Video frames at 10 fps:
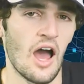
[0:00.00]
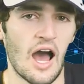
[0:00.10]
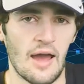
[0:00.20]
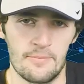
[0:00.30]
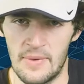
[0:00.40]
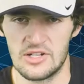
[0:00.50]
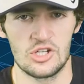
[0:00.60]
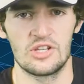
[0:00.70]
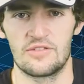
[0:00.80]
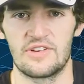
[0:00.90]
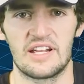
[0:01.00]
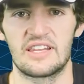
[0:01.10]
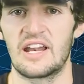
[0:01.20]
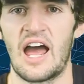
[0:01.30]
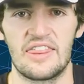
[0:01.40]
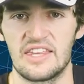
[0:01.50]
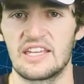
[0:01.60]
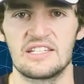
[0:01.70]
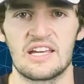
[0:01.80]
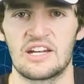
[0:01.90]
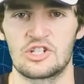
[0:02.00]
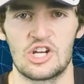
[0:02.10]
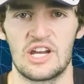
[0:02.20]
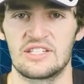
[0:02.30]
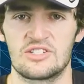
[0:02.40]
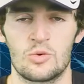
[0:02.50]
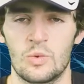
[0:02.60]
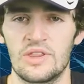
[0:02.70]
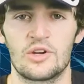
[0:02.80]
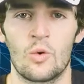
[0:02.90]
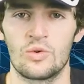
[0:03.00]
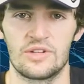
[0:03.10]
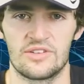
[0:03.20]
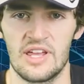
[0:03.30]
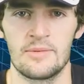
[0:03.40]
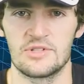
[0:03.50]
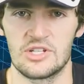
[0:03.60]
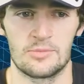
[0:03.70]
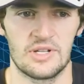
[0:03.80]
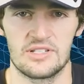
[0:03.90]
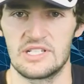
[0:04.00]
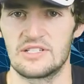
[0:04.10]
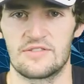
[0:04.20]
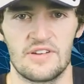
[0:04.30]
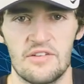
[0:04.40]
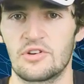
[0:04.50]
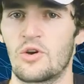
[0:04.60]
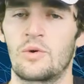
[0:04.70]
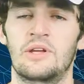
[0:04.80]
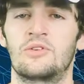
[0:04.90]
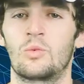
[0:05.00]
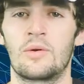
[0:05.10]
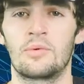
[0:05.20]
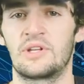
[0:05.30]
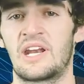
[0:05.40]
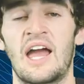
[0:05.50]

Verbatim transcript: I've mentioned the fact that I think he's got a chance to win the Golden Slam this year because he's the favorite going into Wimbledon.